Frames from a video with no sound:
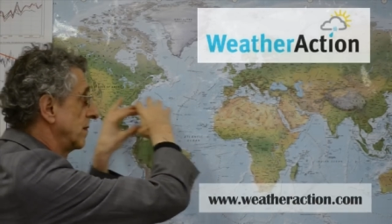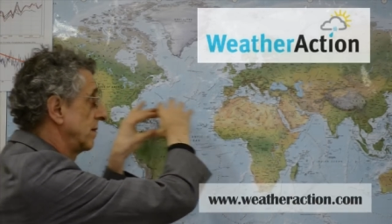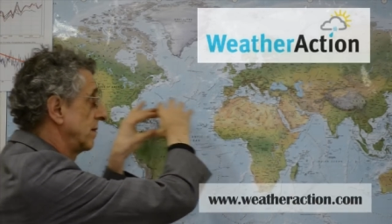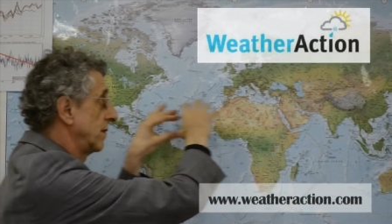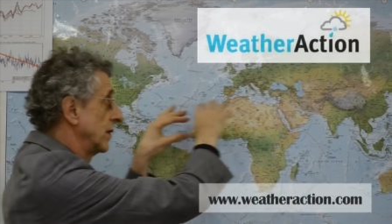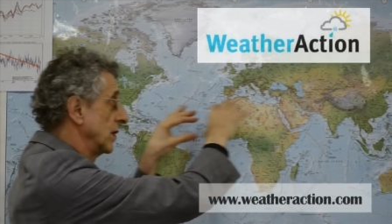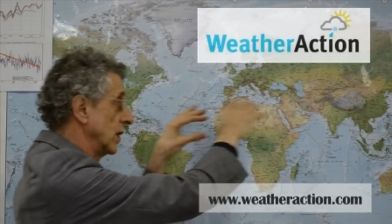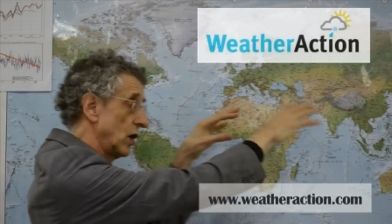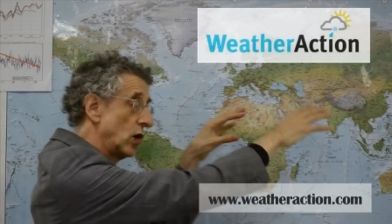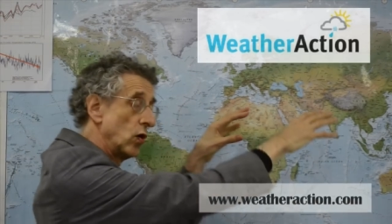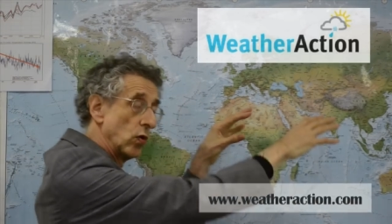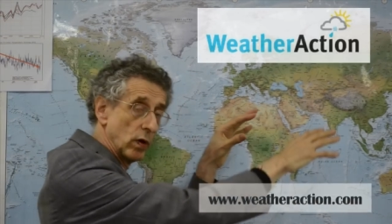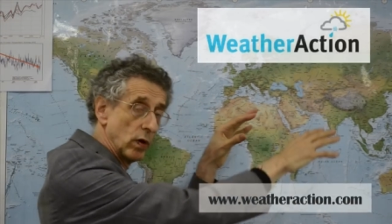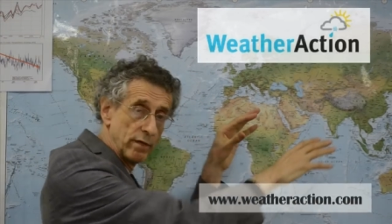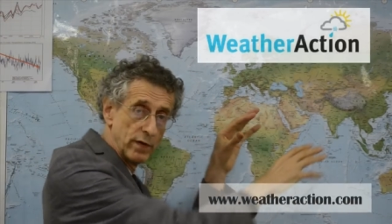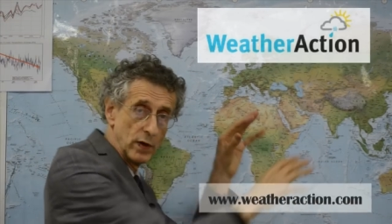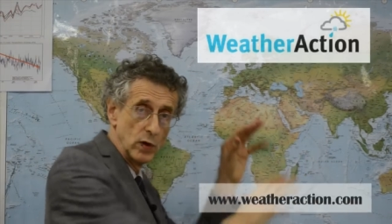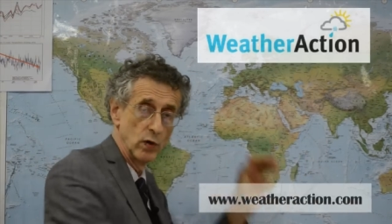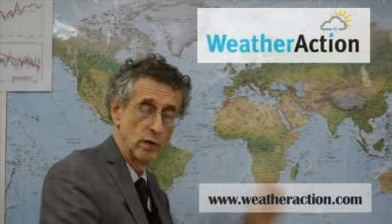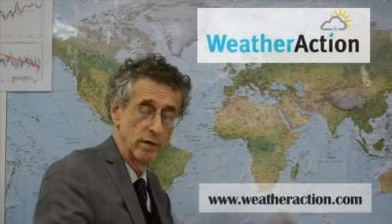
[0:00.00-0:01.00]
for the whole
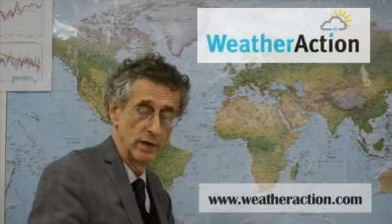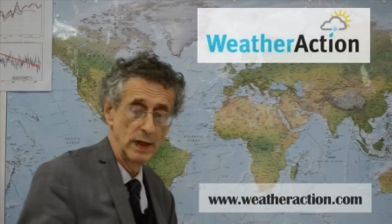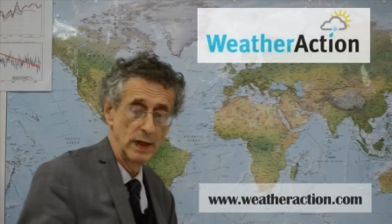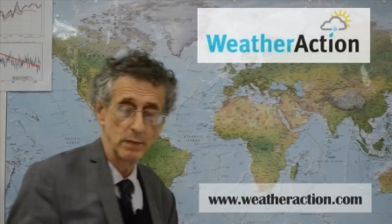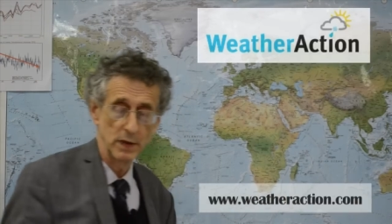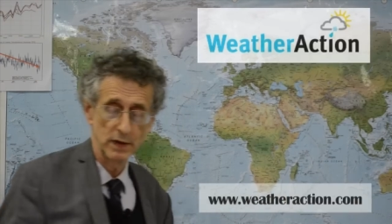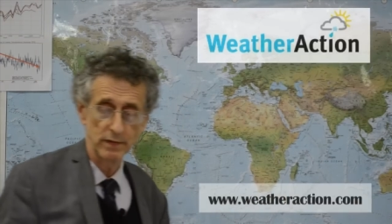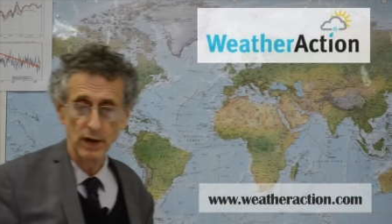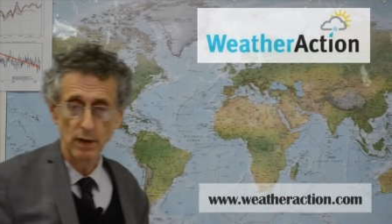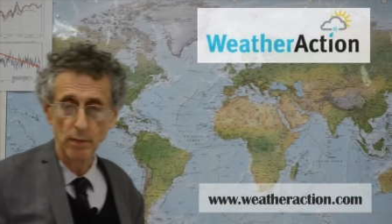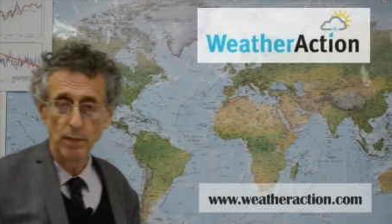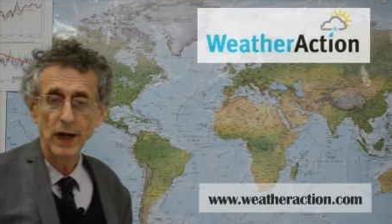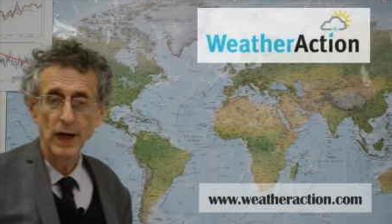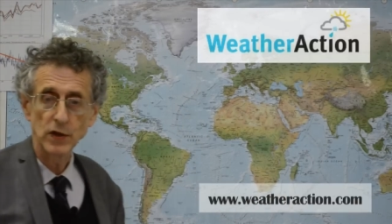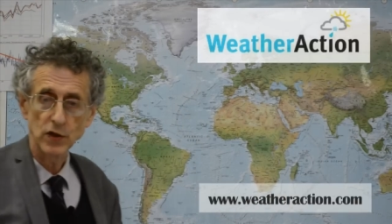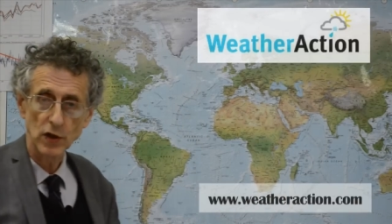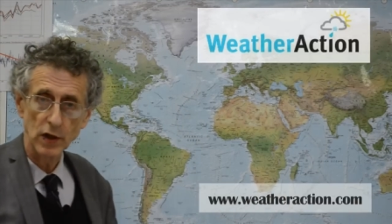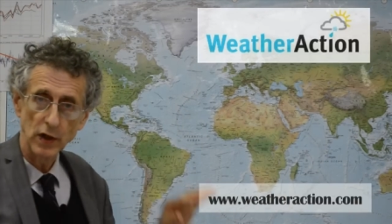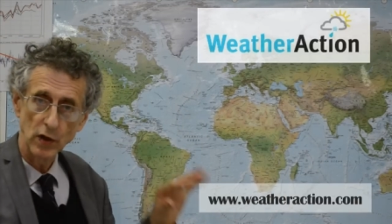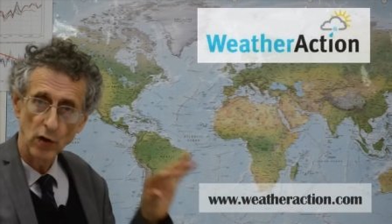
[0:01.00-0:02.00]
of the northern hemisphere,
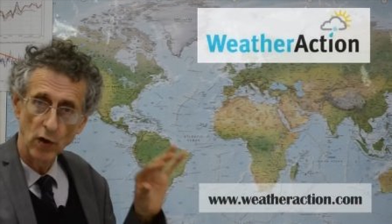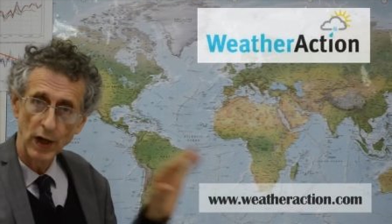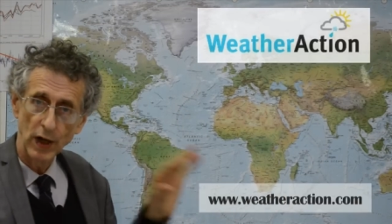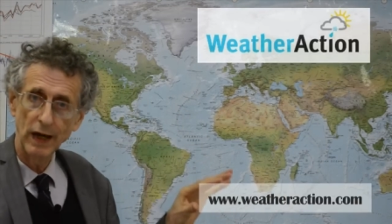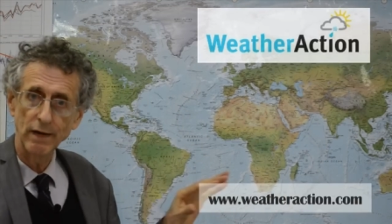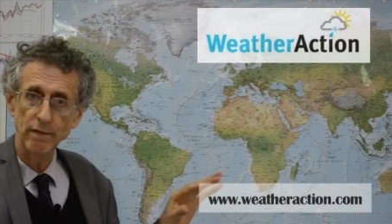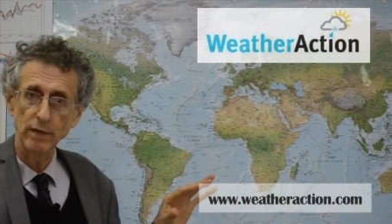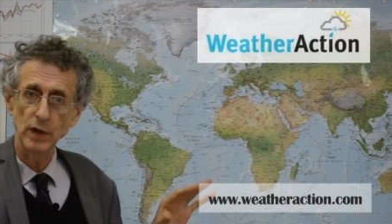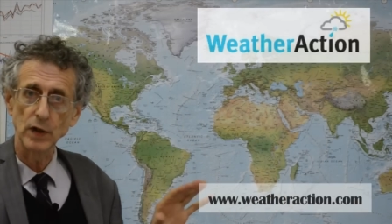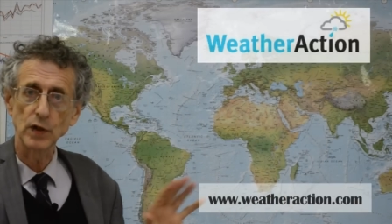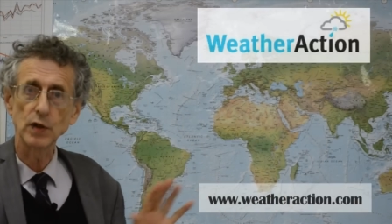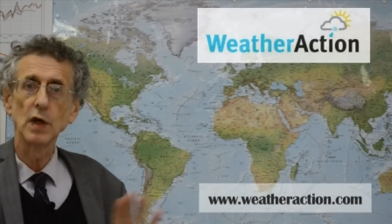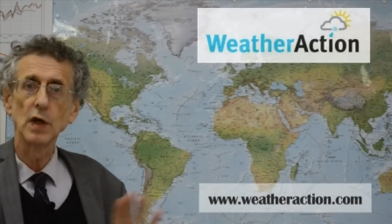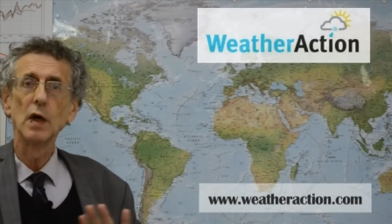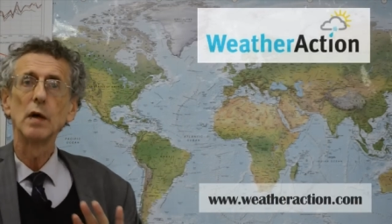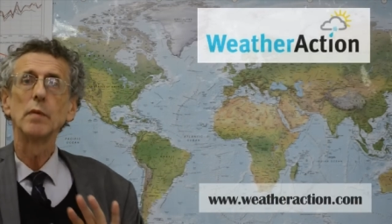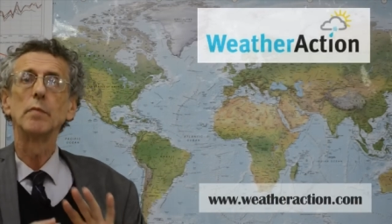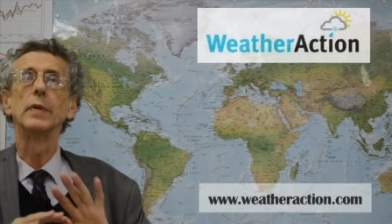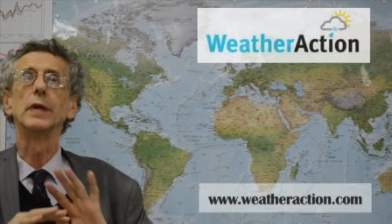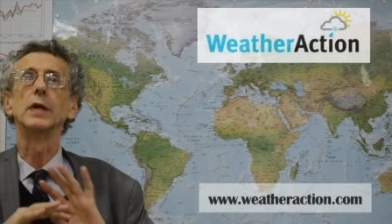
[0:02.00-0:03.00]
basically, on average,
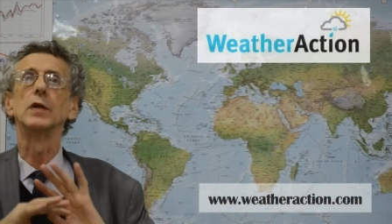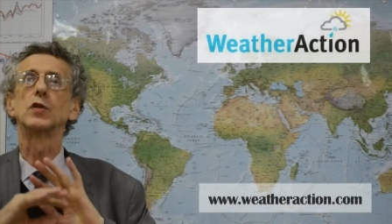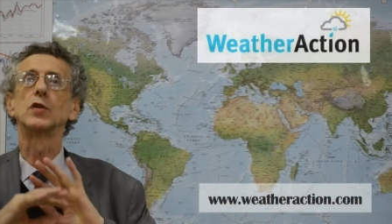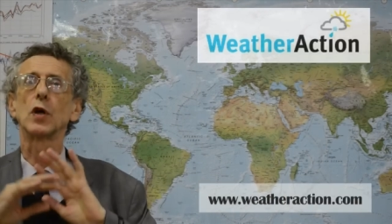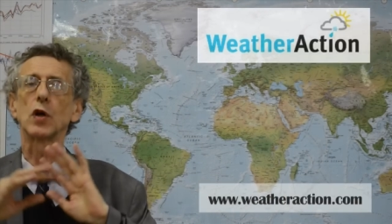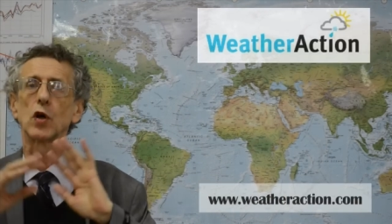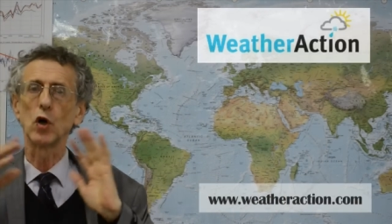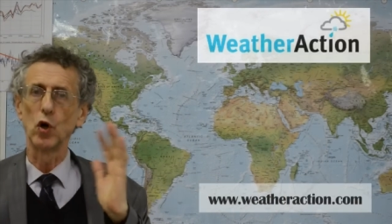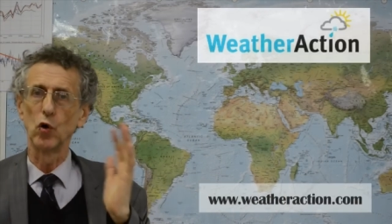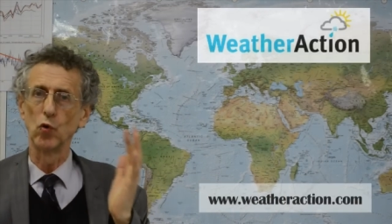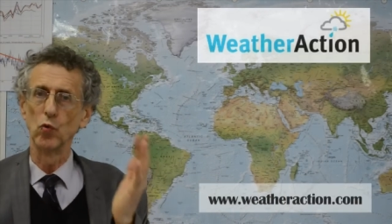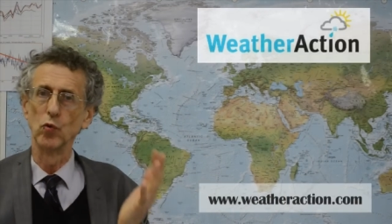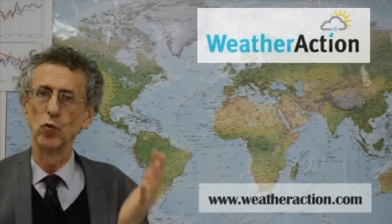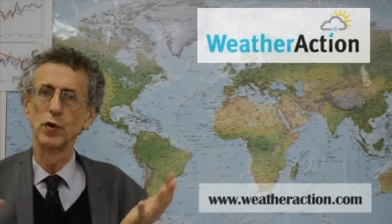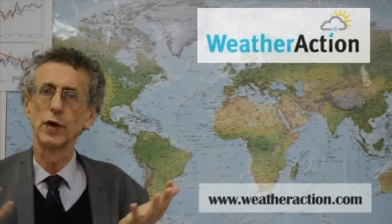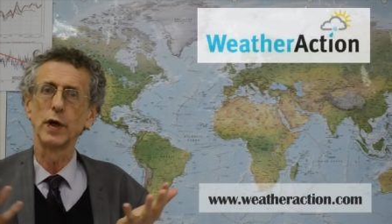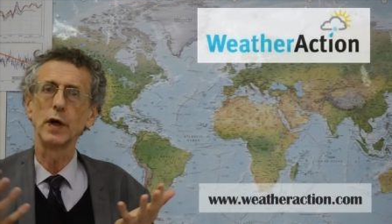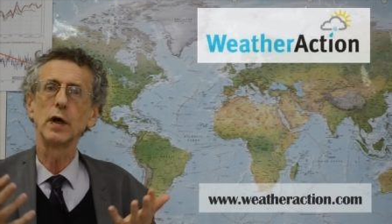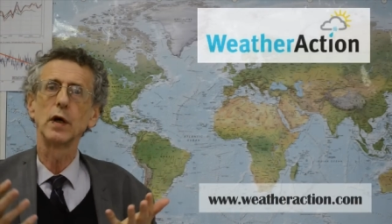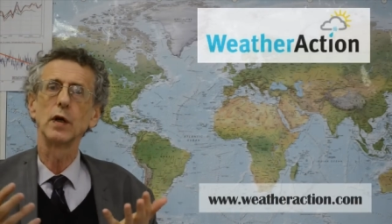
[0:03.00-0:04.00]
means a
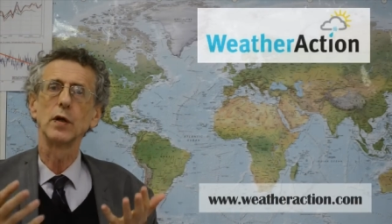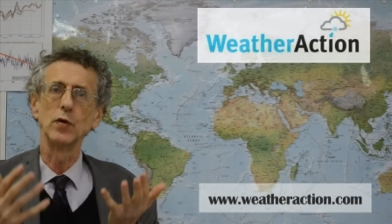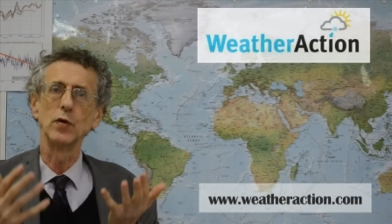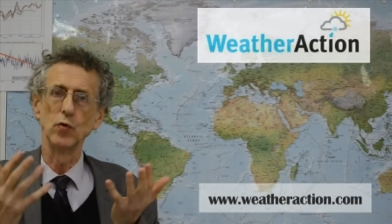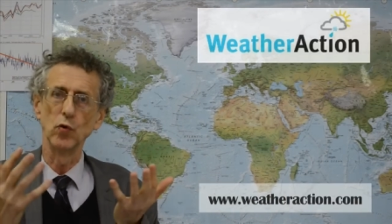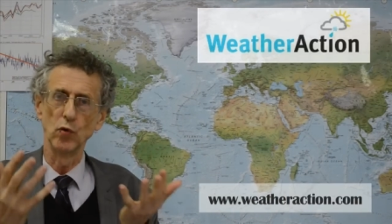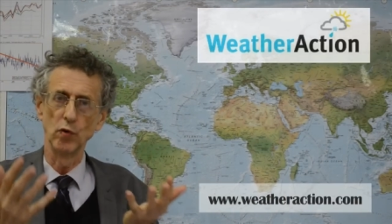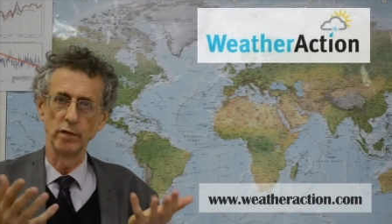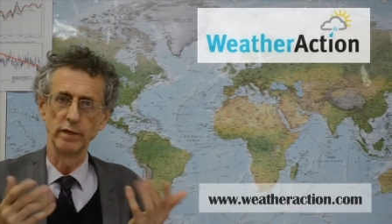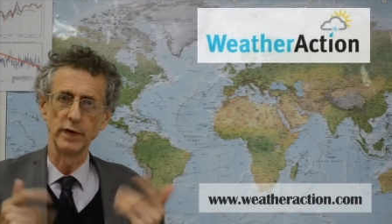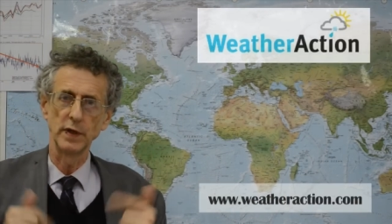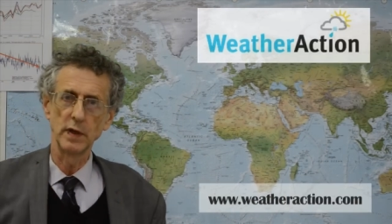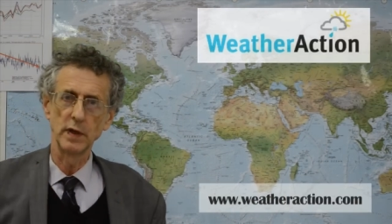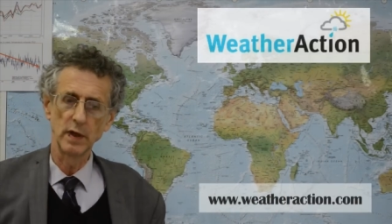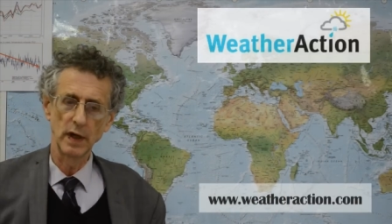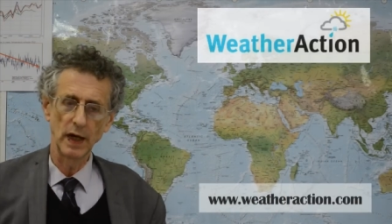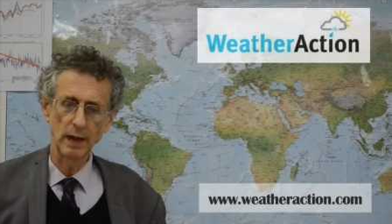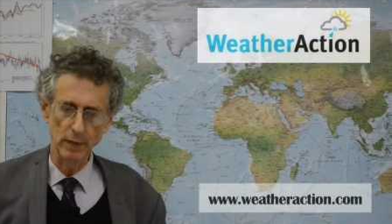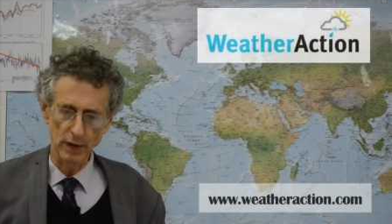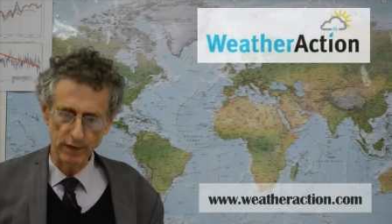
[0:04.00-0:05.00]
colder northern
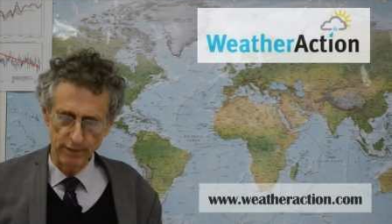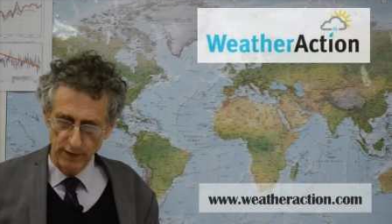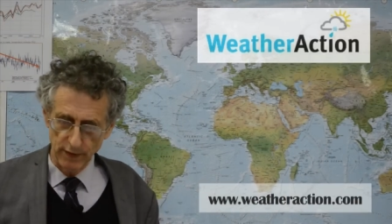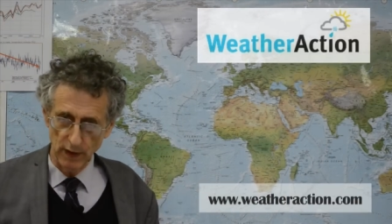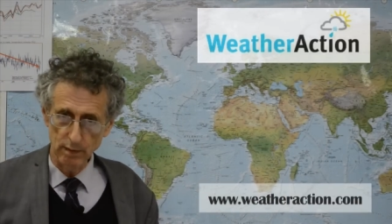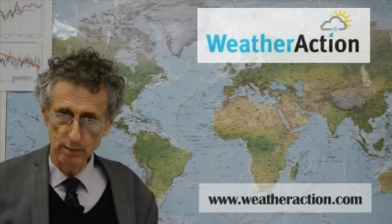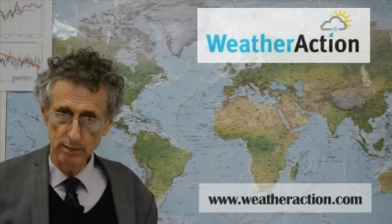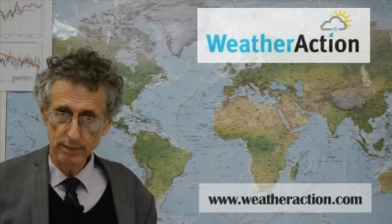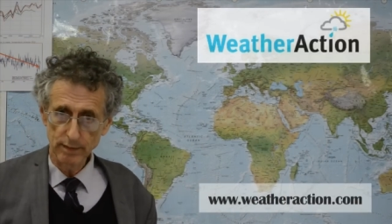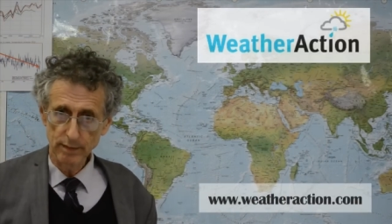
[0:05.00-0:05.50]
hemisphere.